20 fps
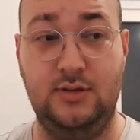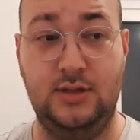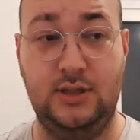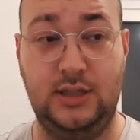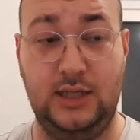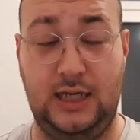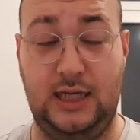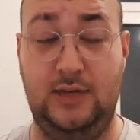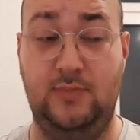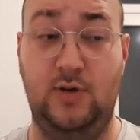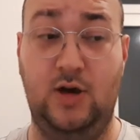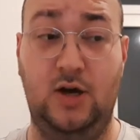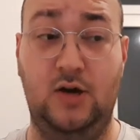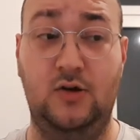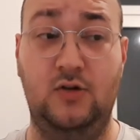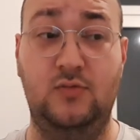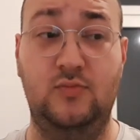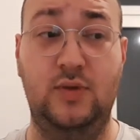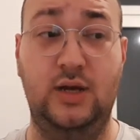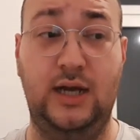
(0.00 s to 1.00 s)
came
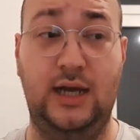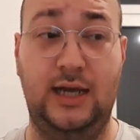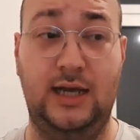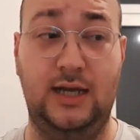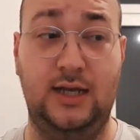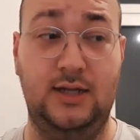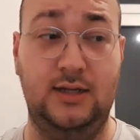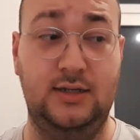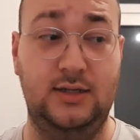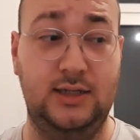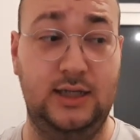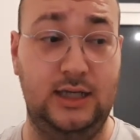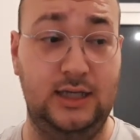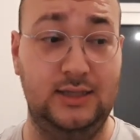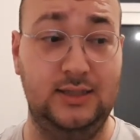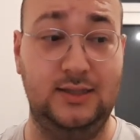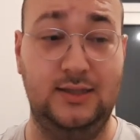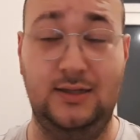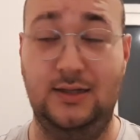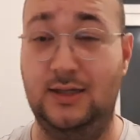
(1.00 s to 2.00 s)
home and
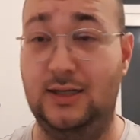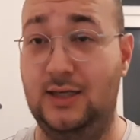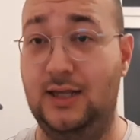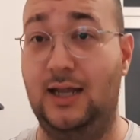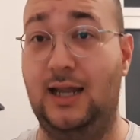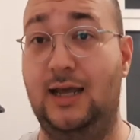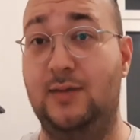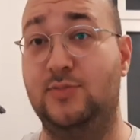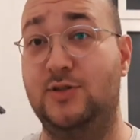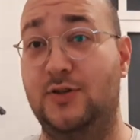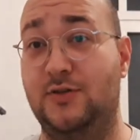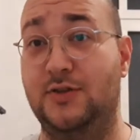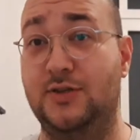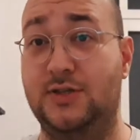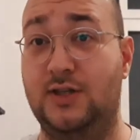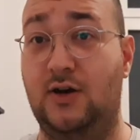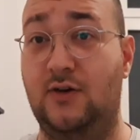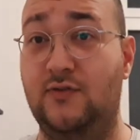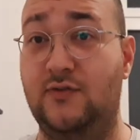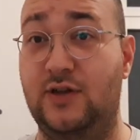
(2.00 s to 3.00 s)
instantly collapsed on the
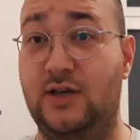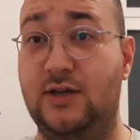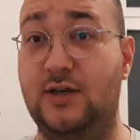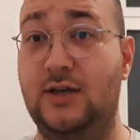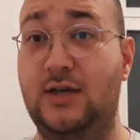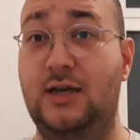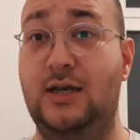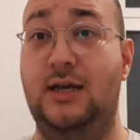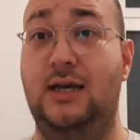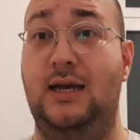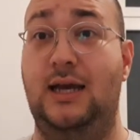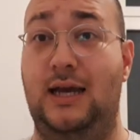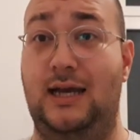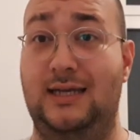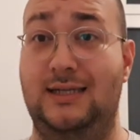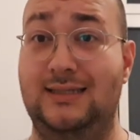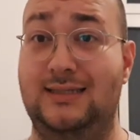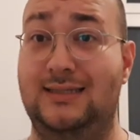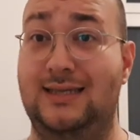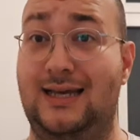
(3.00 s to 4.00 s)
sofa
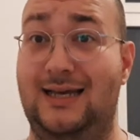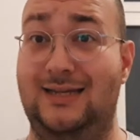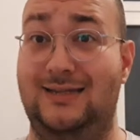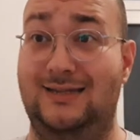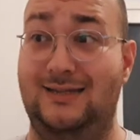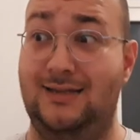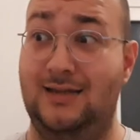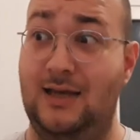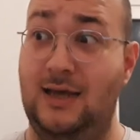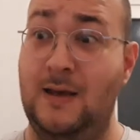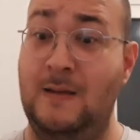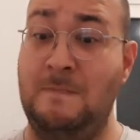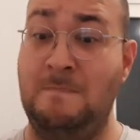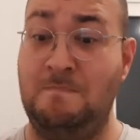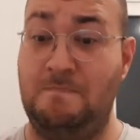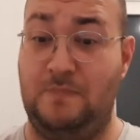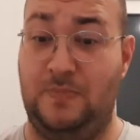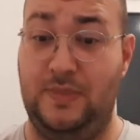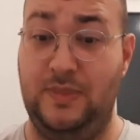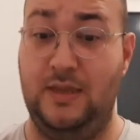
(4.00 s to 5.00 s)
and said,
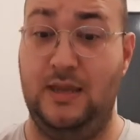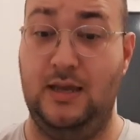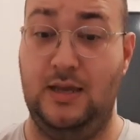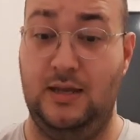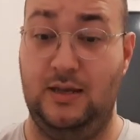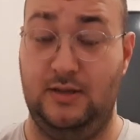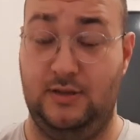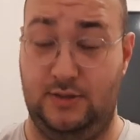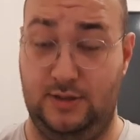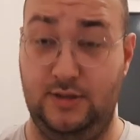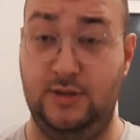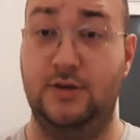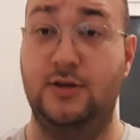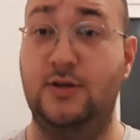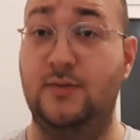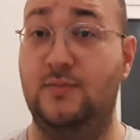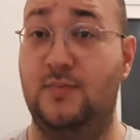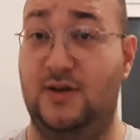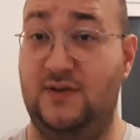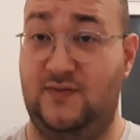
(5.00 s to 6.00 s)
Look
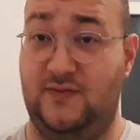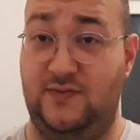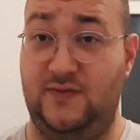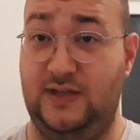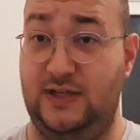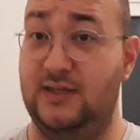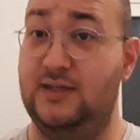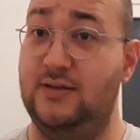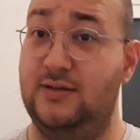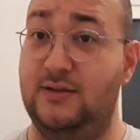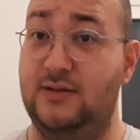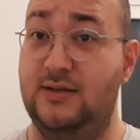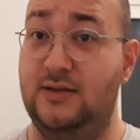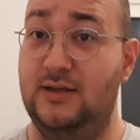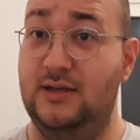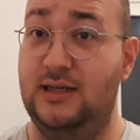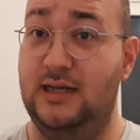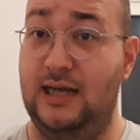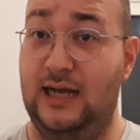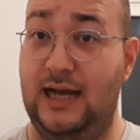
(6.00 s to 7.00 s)
at my feet
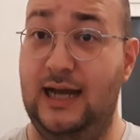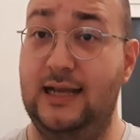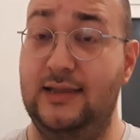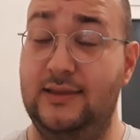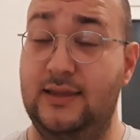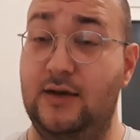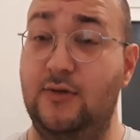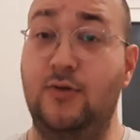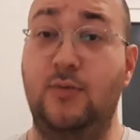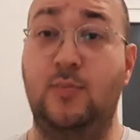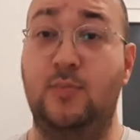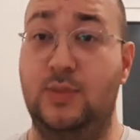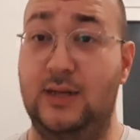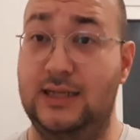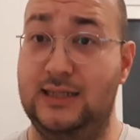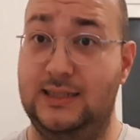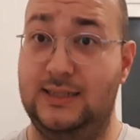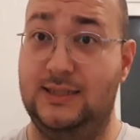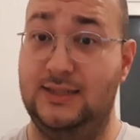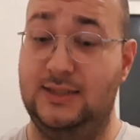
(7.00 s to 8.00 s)
and there are
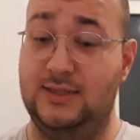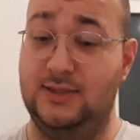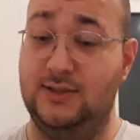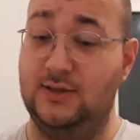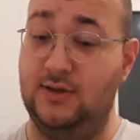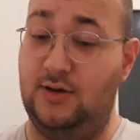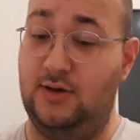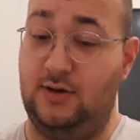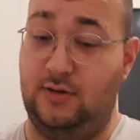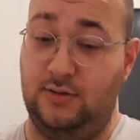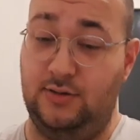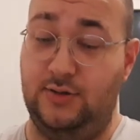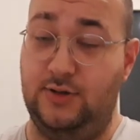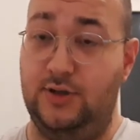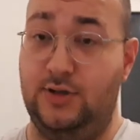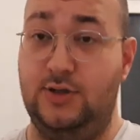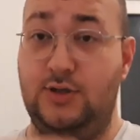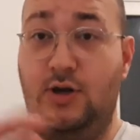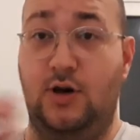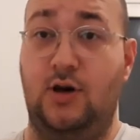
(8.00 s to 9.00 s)
blisters on
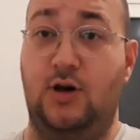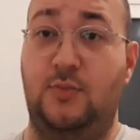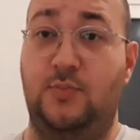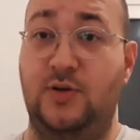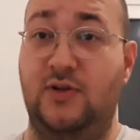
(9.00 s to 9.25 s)
the top